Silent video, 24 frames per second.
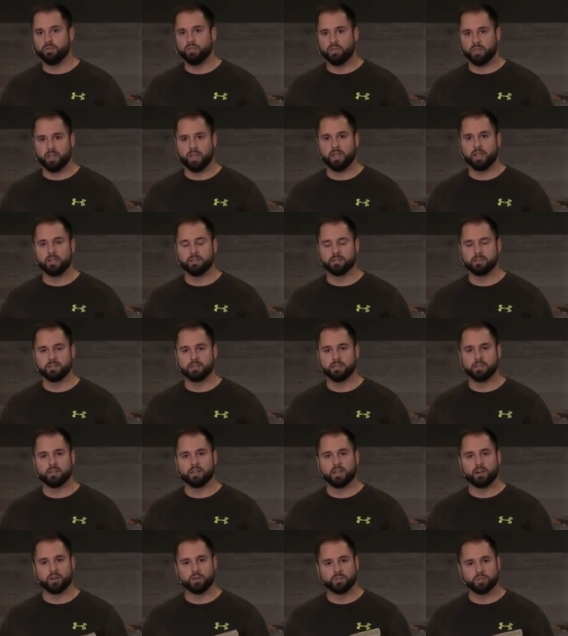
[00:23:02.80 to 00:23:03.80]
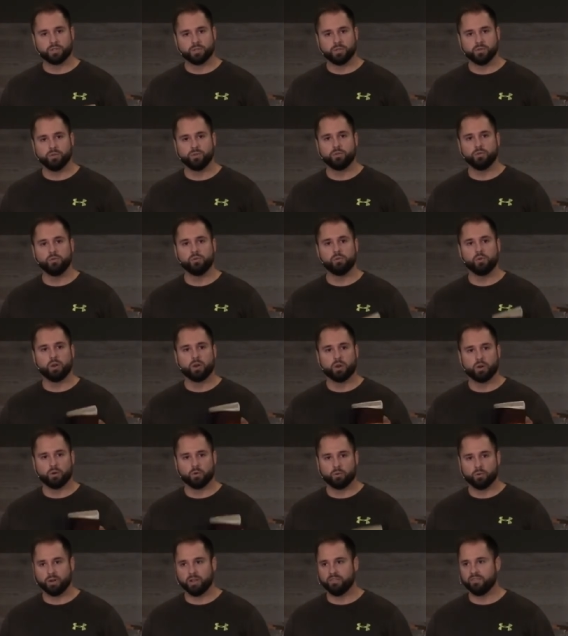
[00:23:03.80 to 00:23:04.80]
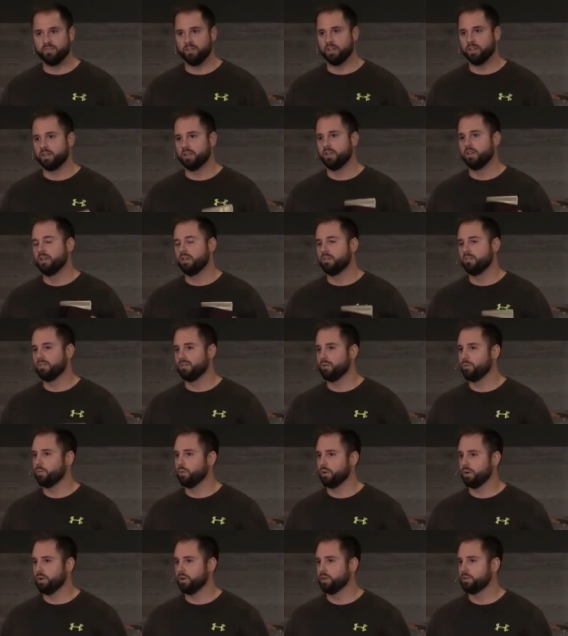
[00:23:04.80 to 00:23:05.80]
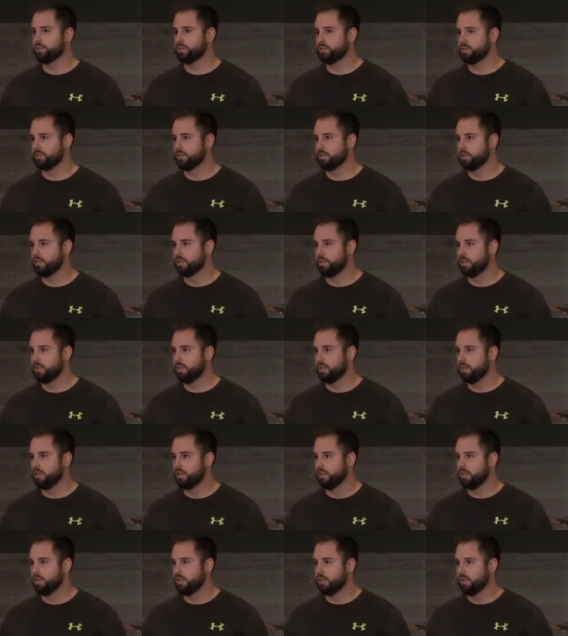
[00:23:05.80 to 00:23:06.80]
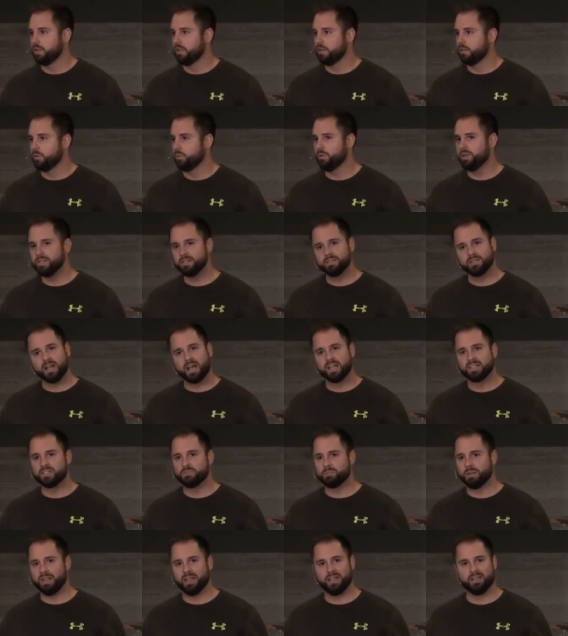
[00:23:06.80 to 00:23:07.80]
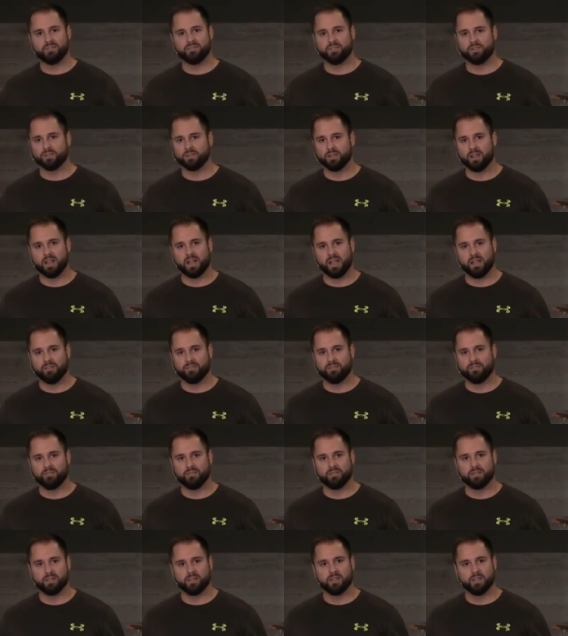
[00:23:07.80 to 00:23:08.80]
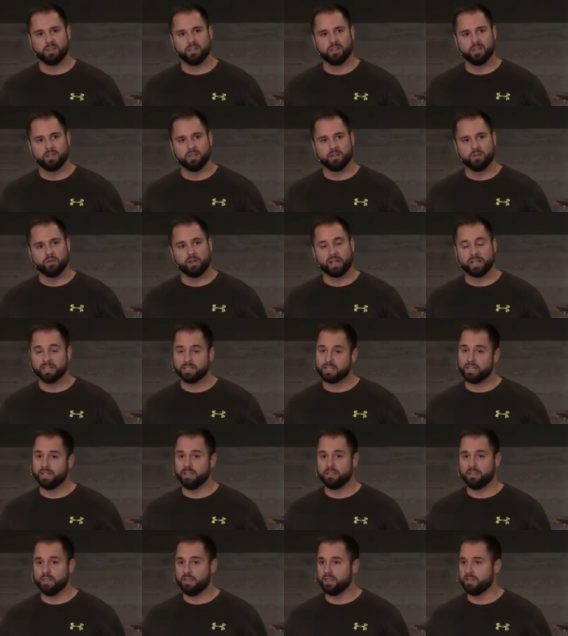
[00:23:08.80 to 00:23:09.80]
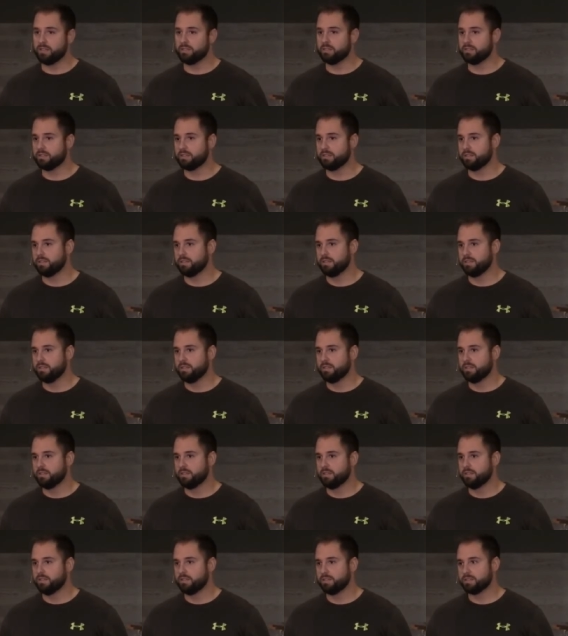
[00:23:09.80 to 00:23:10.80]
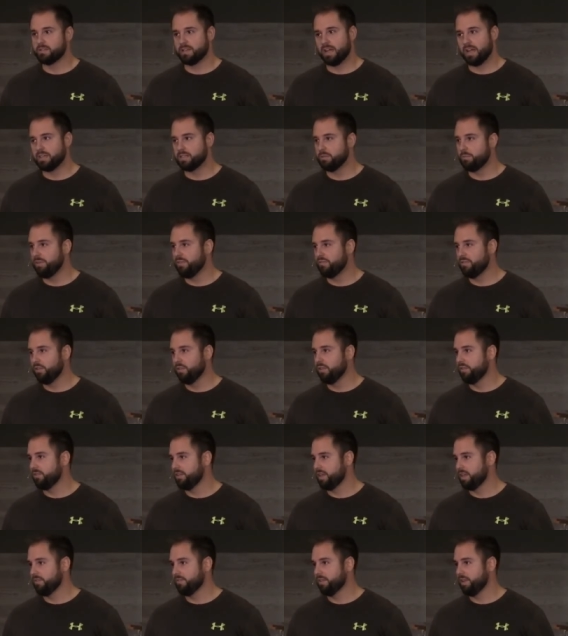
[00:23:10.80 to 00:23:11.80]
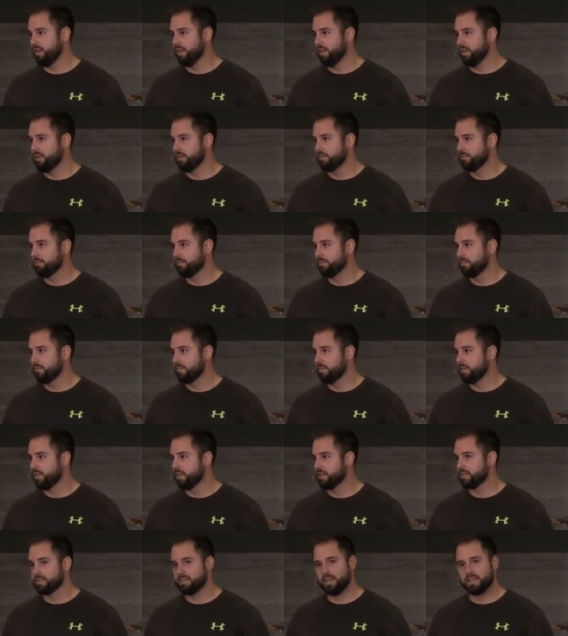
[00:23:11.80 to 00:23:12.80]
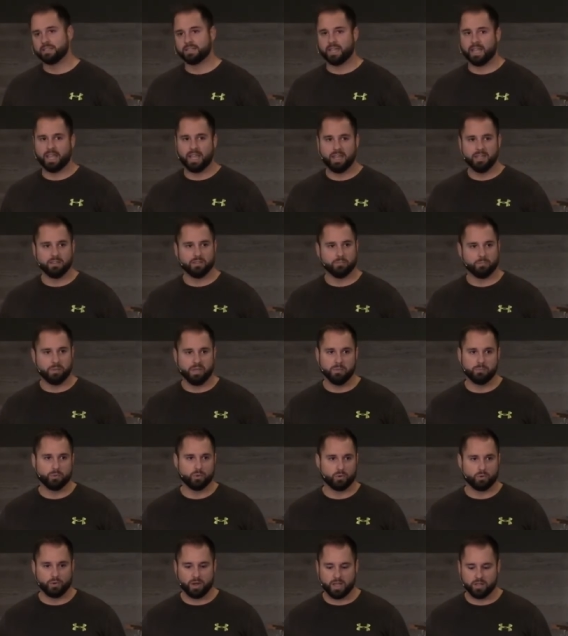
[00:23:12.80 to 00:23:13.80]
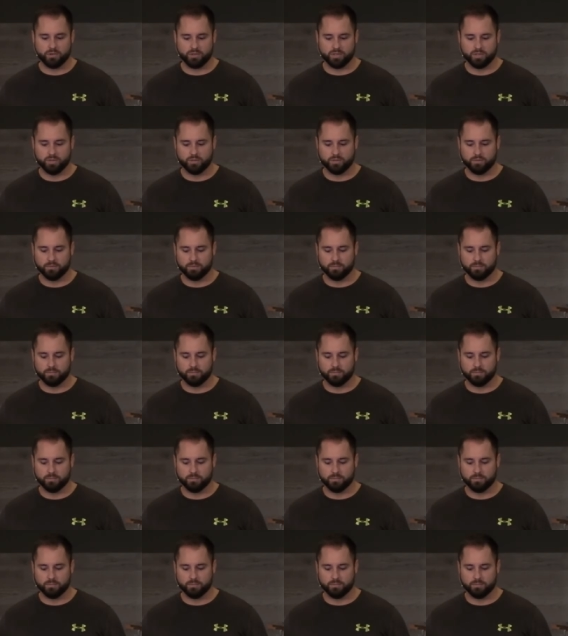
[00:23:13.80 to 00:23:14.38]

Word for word: things that are too horrific for words. What is God's plan for your life? Well, I can tell you this it's not to be full of envy, and it's not to hate the people around you.